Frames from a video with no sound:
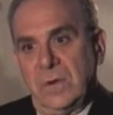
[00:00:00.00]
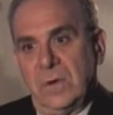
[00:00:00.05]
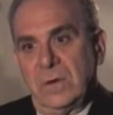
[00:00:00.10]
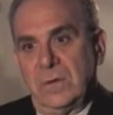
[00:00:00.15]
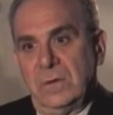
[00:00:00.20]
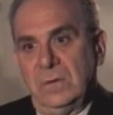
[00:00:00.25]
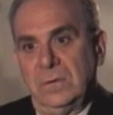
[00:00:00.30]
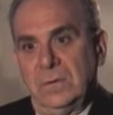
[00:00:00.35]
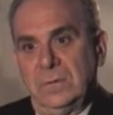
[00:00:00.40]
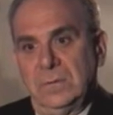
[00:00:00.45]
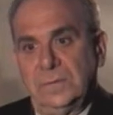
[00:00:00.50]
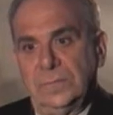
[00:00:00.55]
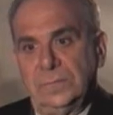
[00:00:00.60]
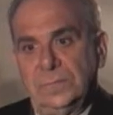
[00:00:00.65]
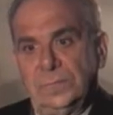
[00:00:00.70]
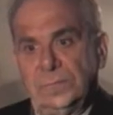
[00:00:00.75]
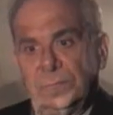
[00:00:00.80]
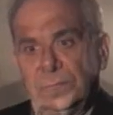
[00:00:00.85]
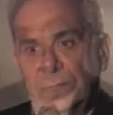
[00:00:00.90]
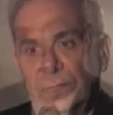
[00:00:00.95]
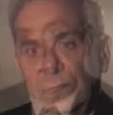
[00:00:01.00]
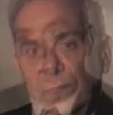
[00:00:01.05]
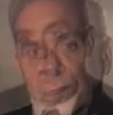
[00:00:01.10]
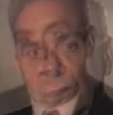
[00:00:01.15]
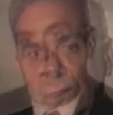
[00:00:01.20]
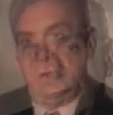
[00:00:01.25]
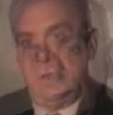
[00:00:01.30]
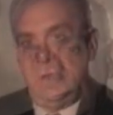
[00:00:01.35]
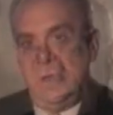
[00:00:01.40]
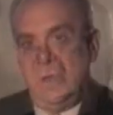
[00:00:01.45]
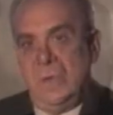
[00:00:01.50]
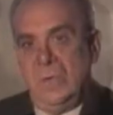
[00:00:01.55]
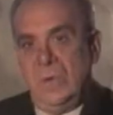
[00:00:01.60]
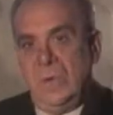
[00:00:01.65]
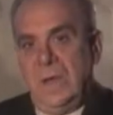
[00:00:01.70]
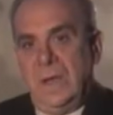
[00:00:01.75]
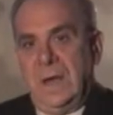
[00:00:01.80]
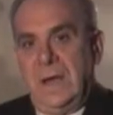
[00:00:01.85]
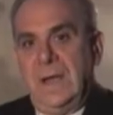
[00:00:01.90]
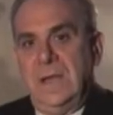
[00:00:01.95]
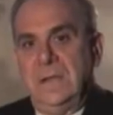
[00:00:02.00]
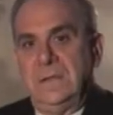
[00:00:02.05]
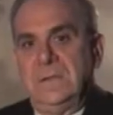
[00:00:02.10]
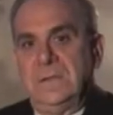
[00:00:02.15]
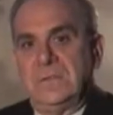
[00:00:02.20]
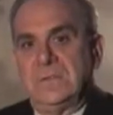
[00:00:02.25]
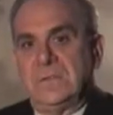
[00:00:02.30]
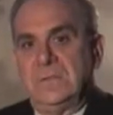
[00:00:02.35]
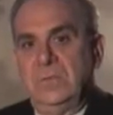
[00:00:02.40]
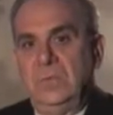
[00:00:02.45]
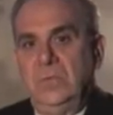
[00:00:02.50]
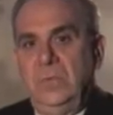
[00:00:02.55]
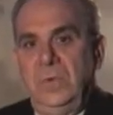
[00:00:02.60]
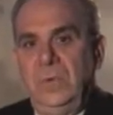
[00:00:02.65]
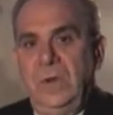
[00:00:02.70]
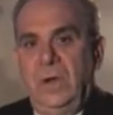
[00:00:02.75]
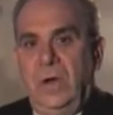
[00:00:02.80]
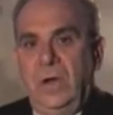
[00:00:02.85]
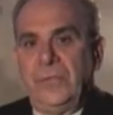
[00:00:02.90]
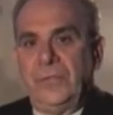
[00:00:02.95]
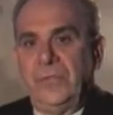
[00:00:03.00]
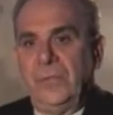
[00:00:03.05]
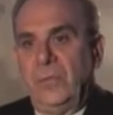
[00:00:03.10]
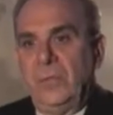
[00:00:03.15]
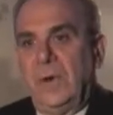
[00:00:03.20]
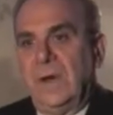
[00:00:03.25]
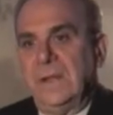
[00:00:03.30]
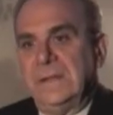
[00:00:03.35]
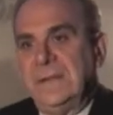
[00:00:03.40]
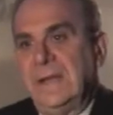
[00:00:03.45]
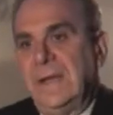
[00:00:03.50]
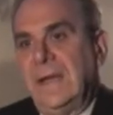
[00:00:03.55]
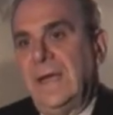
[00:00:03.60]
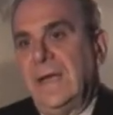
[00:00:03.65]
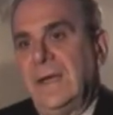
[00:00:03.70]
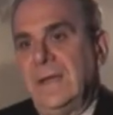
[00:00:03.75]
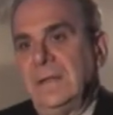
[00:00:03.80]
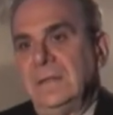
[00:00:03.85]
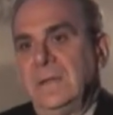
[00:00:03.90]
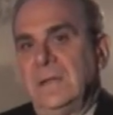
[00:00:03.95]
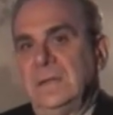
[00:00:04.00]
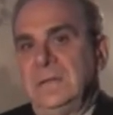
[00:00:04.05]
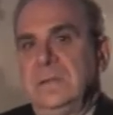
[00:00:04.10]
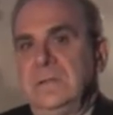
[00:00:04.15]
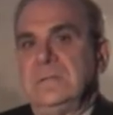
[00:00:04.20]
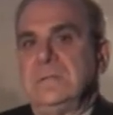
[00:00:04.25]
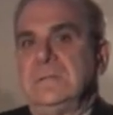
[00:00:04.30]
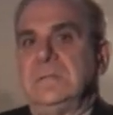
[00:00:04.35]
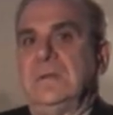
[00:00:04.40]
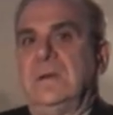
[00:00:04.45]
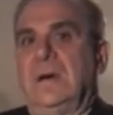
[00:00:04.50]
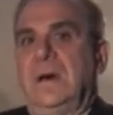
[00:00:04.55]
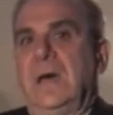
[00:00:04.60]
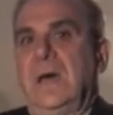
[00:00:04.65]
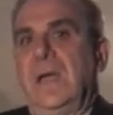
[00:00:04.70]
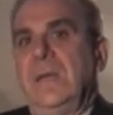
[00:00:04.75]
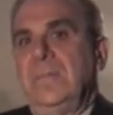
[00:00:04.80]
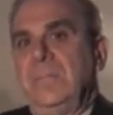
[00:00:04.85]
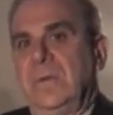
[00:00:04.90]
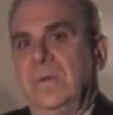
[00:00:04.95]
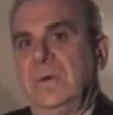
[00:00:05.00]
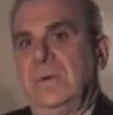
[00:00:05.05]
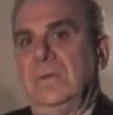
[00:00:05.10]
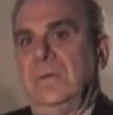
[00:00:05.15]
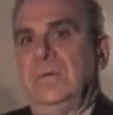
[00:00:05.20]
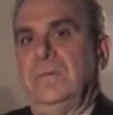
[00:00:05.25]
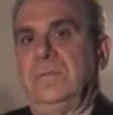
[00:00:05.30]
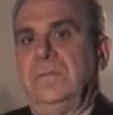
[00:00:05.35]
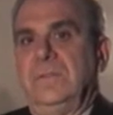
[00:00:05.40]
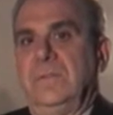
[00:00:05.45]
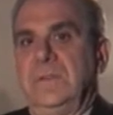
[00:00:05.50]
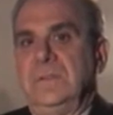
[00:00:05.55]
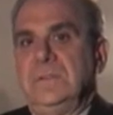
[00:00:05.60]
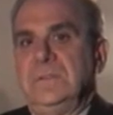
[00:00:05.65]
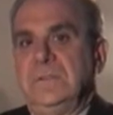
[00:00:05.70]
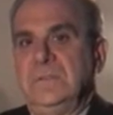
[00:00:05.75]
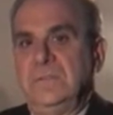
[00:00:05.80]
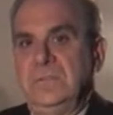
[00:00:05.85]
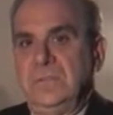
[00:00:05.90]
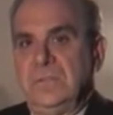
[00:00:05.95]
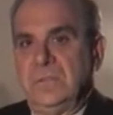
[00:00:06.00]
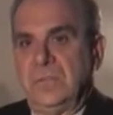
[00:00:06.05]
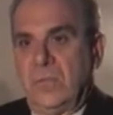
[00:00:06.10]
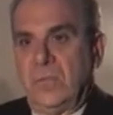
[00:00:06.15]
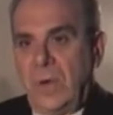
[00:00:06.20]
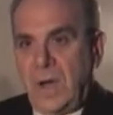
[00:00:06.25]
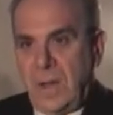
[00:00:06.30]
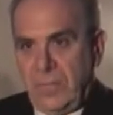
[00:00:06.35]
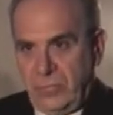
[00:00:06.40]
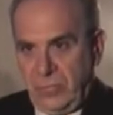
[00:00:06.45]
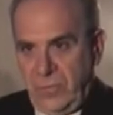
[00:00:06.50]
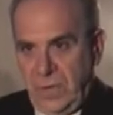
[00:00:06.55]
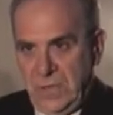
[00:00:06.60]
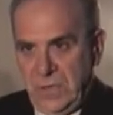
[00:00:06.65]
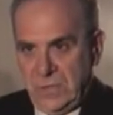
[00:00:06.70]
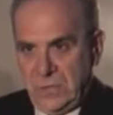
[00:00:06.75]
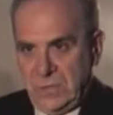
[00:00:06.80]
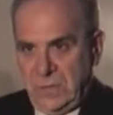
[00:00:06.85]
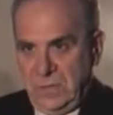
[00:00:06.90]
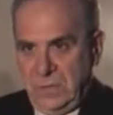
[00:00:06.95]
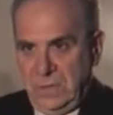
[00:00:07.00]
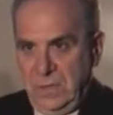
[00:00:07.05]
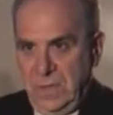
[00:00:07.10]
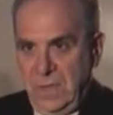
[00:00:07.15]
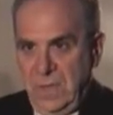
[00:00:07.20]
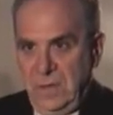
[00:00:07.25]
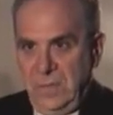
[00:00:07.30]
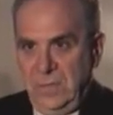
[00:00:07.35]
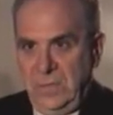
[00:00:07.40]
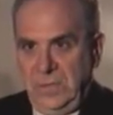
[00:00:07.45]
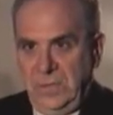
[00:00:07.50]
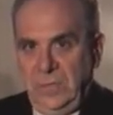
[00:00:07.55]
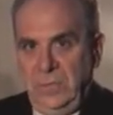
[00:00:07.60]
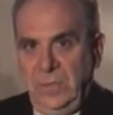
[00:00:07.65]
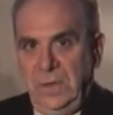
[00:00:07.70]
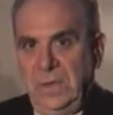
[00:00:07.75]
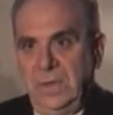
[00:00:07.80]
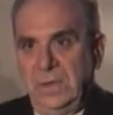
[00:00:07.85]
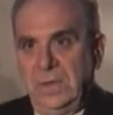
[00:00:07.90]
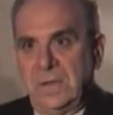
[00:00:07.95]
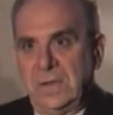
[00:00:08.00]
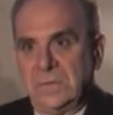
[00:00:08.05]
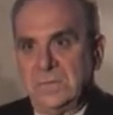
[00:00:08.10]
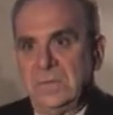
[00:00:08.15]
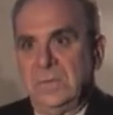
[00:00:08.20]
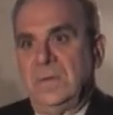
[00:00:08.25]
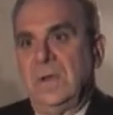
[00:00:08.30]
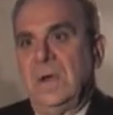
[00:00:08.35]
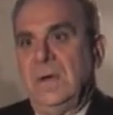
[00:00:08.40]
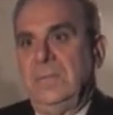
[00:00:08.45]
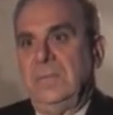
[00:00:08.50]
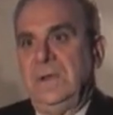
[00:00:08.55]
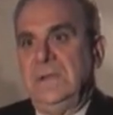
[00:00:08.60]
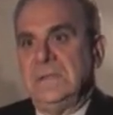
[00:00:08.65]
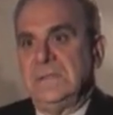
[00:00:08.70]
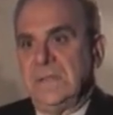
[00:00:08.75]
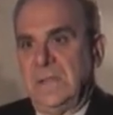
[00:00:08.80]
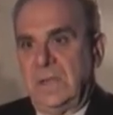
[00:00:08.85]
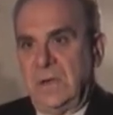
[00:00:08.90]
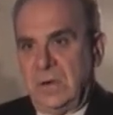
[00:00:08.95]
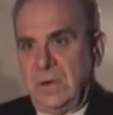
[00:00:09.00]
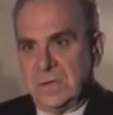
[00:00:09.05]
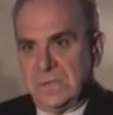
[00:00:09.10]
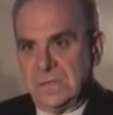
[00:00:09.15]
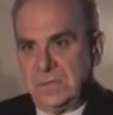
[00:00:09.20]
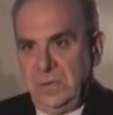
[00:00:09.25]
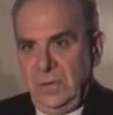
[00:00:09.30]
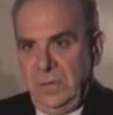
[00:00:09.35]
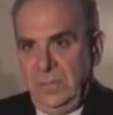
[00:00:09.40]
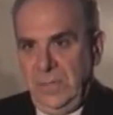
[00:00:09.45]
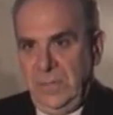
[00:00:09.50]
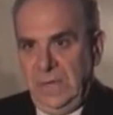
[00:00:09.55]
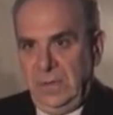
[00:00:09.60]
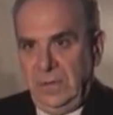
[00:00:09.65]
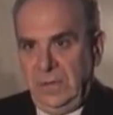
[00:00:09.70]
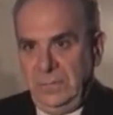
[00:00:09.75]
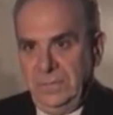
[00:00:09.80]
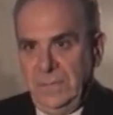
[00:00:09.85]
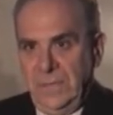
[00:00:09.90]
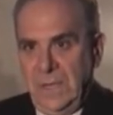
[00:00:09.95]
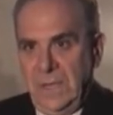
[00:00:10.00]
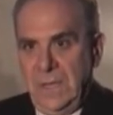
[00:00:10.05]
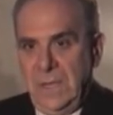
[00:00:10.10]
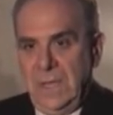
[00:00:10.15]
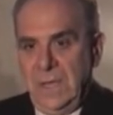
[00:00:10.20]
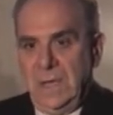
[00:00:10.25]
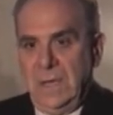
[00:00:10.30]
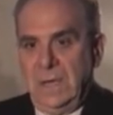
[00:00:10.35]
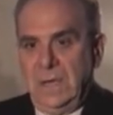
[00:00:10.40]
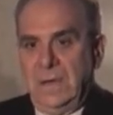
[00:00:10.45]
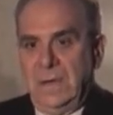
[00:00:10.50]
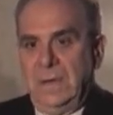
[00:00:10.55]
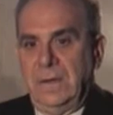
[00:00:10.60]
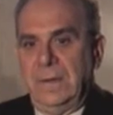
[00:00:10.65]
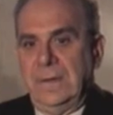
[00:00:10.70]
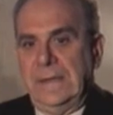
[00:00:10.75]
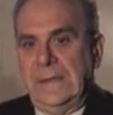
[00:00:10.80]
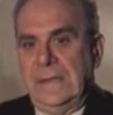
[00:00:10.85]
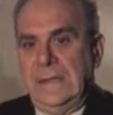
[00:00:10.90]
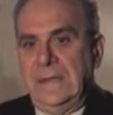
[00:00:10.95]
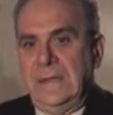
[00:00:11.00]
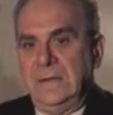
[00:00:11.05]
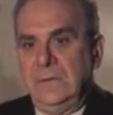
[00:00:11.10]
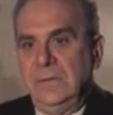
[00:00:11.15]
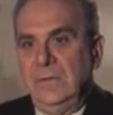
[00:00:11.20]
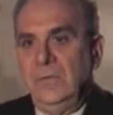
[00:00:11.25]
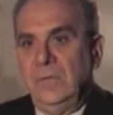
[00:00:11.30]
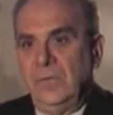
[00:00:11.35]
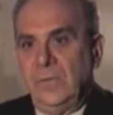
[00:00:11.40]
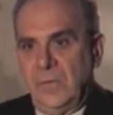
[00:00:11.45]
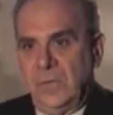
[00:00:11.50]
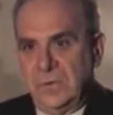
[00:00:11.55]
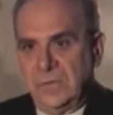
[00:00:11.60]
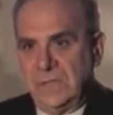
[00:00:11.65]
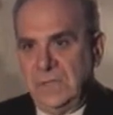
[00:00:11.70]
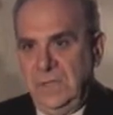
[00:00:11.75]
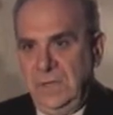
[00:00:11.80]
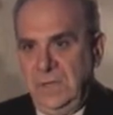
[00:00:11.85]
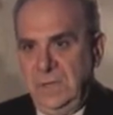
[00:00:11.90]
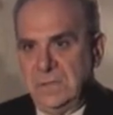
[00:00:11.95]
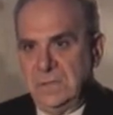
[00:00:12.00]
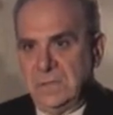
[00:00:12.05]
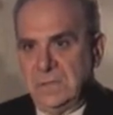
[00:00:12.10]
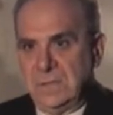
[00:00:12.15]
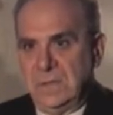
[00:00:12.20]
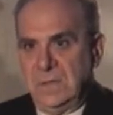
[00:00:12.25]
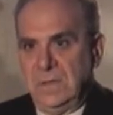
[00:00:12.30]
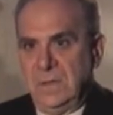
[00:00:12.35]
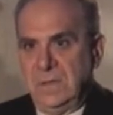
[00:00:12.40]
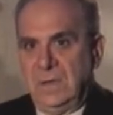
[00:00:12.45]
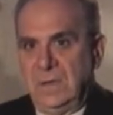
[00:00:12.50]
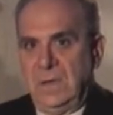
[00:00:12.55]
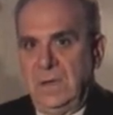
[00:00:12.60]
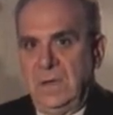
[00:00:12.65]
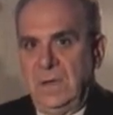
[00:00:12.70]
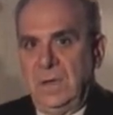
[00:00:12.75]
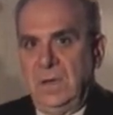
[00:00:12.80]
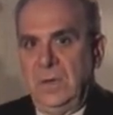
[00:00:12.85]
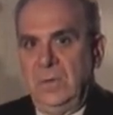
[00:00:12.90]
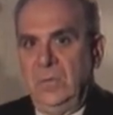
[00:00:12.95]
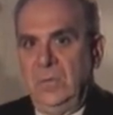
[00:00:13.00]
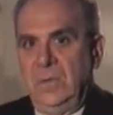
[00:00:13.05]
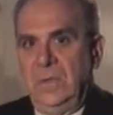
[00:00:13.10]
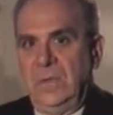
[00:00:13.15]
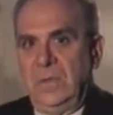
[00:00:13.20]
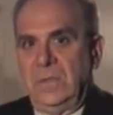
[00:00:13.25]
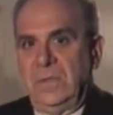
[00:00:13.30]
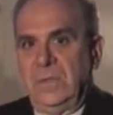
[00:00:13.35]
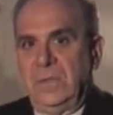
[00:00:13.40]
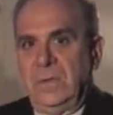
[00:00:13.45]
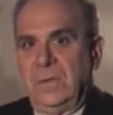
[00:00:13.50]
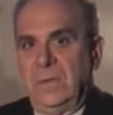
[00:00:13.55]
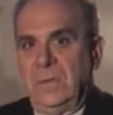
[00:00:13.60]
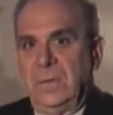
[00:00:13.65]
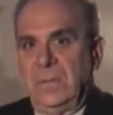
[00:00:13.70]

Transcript: critical. Well, I just would also want to add that this type of institutional cooperation between industrial companies like ArcelorMittal and universities with